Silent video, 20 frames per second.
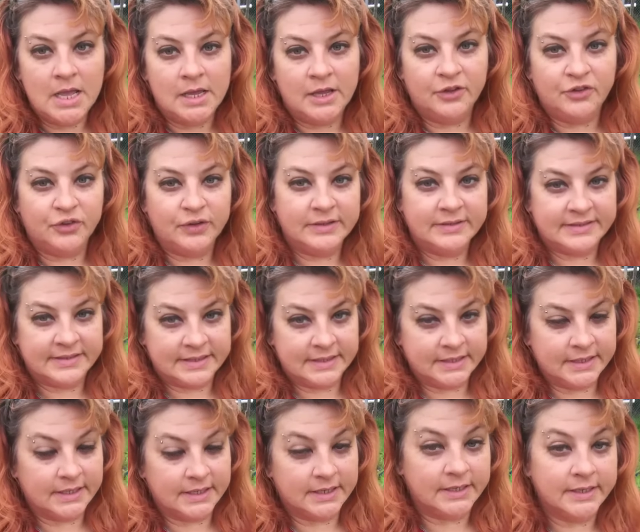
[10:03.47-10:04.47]
as you can
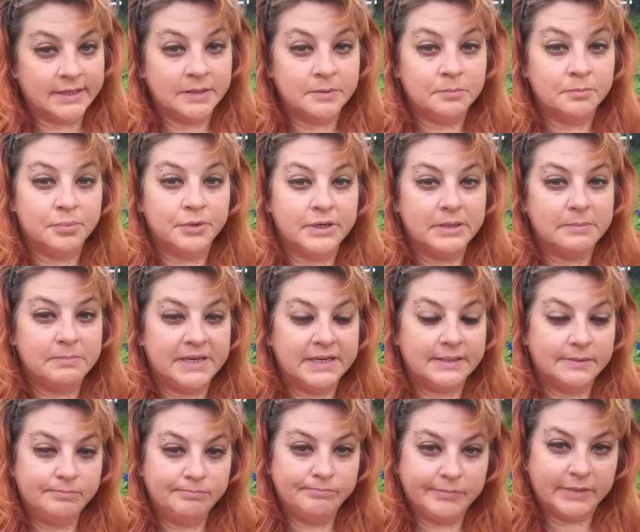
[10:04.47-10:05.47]
see, I am pretty beat
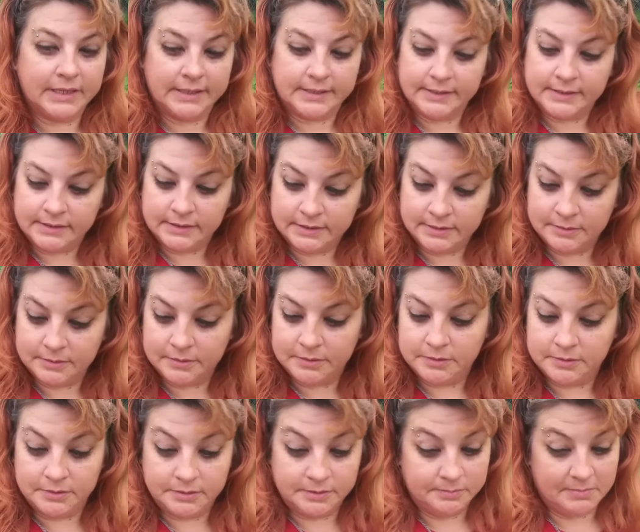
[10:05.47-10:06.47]
up, and
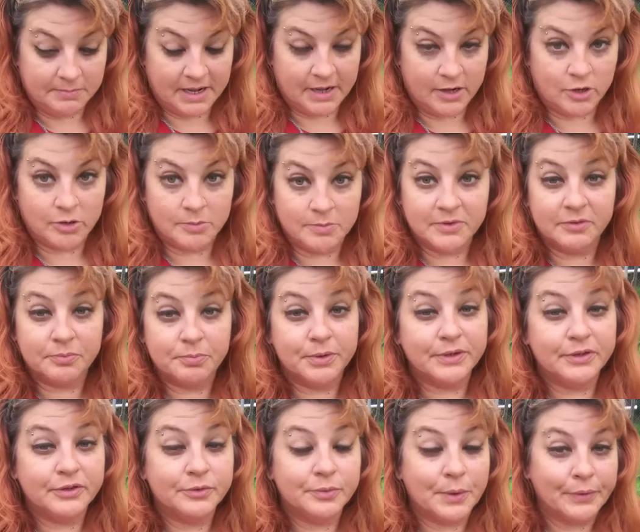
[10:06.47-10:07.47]
my arm is
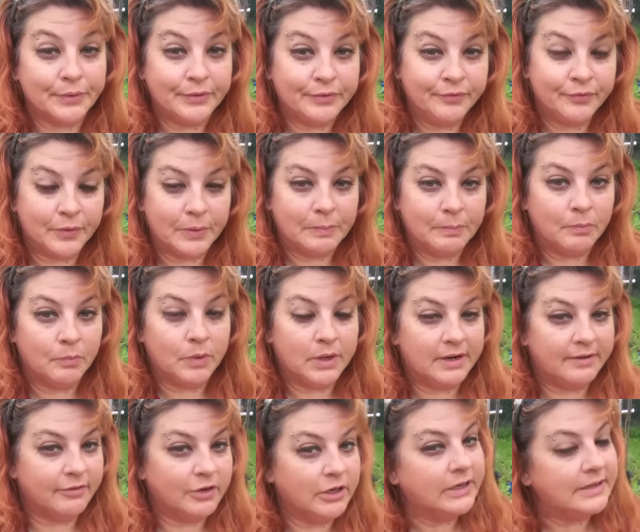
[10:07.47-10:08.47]
pretty swollen from
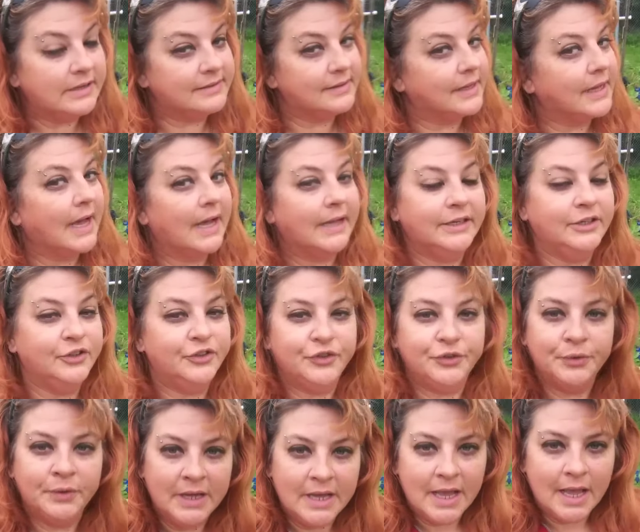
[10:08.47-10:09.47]
whatever it is I got
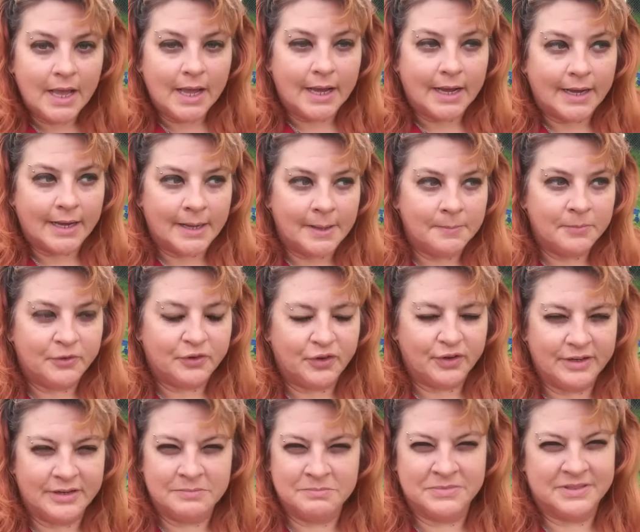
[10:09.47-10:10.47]
into. I'm
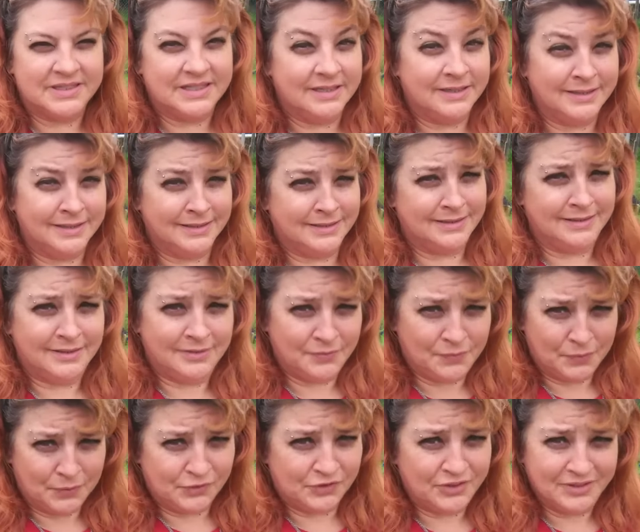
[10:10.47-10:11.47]
starting to think it,
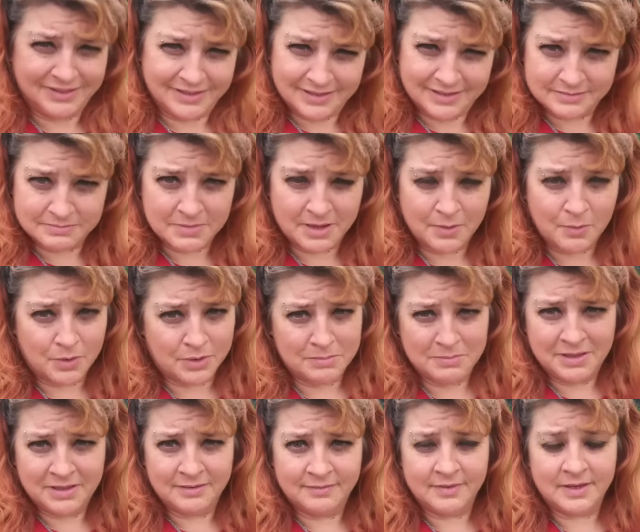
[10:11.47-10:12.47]
unfortunately, is my
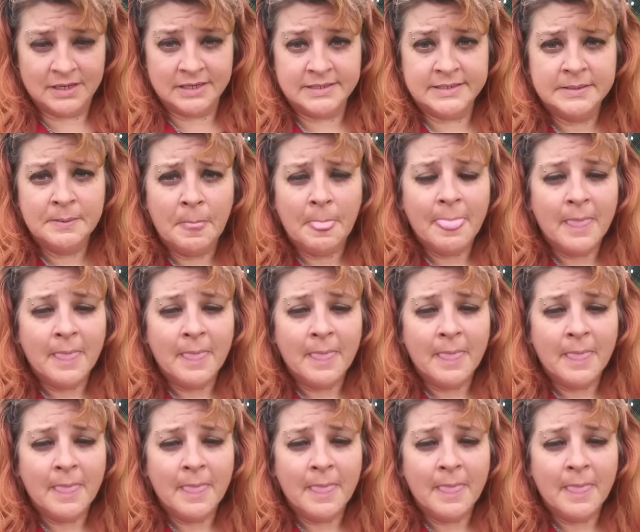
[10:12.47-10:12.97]
watermelon vines.